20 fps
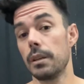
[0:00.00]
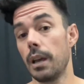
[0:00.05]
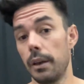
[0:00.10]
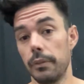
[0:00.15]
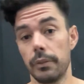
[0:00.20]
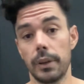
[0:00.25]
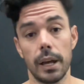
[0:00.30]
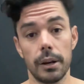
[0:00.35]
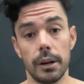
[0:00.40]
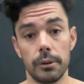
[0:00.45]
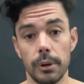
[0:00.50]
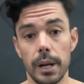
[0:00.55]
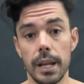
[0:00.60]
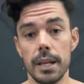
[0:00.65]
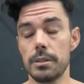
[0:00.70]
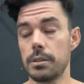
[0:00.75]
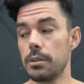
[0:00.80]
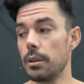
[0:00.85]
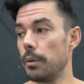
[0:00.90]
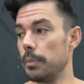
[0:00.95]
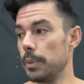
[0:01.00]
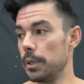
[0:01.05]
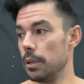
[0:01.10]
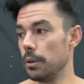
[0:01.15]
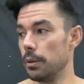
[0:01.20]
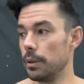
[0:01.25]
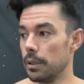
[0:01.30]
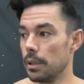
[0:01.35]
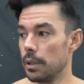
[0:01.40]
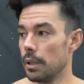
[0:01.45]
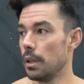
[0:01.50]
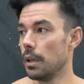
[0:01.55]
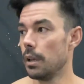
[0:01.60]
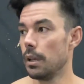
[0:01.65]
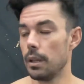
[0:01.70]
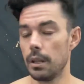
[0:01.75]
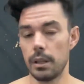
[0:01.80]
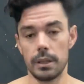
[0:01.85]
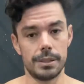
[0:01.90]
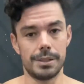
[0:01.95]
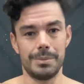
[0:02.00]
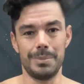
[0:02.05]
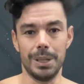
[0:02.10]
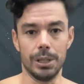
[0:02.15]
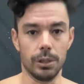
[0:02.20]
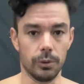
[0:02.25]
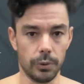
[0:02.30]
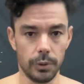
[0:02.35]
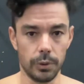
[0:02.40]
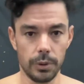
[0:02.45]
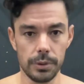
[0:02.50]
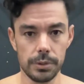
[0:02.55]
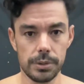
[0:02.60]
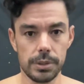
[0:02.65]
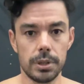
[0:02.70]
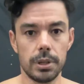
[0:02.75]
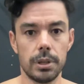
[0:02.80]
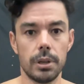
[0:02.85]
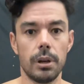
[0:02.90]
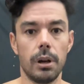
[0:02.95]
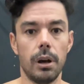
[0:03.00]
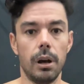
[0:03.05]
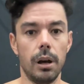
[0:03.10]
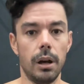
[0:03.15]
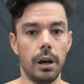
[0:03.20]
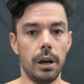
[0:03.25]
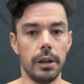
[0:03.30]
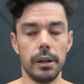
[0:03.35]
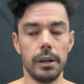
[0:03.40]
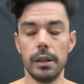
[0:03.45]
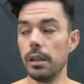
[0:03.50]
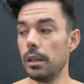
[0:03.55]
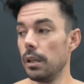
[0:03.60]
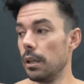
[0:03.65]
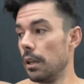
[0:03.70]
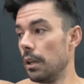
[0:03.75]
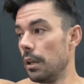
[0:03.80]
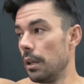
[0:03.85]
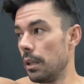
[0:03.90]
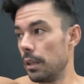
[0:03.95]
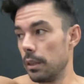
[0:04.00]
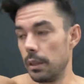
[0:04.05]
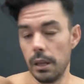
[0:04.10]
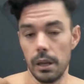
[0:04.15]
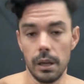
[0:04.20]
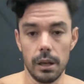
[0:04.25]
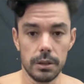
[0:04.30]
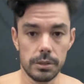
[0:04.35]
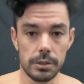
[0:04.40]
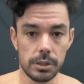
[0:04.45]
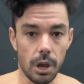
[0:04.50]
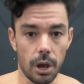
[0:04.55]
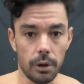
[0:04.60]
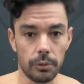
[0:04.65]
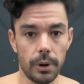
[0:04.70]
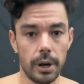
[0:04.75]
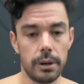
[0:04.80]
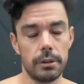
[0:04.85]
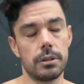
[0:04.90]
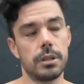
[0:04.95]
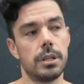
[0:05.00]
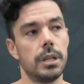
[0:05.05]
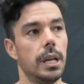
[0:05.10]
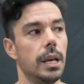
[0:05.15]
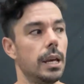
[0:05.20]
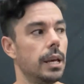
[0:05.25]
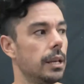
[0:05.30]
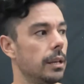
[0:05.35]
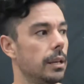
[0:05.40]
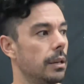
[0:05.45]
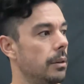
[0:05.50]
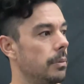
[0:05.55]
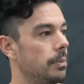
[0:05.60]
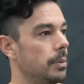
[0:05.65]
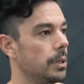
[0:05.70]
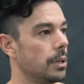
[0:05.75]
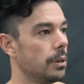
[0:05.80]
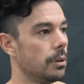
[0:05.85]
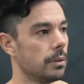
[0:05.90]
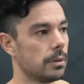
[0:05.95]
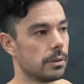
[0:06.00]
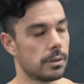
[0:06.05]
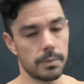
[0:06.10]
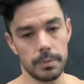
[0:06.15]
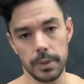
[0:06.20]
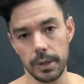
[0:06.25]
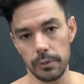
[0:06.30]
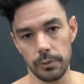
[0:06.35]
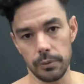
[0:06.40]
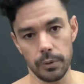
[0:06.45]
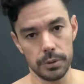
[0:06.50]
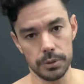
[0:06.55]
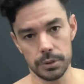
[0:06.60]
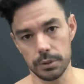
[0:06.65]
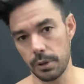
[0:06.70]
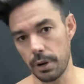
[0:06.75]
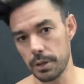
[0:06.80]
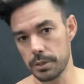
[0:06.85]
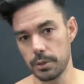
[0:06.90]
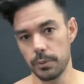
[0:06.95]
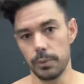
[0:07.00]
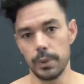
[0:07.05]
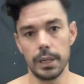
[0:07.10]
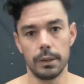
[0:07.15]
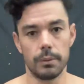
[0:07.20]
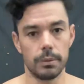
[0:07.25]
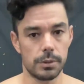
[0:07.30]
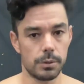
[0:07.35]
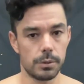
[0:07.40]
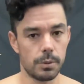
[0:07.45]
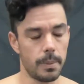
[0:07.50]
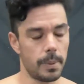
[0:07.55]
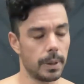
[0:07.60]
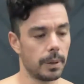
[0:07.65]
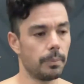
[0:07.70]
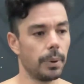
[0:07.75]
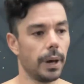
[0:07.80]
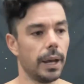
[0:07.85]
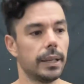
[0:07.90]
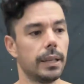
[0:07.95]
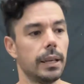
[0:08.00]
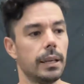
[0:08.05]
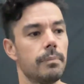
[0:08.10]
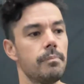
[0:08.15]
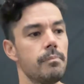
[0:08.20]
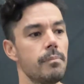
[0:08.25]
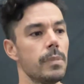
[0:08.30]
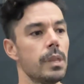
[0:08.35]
I've got a race. So I'll be doing some intervals on the salt runner today. I'll be doing some intervals across the week with swimming, biking.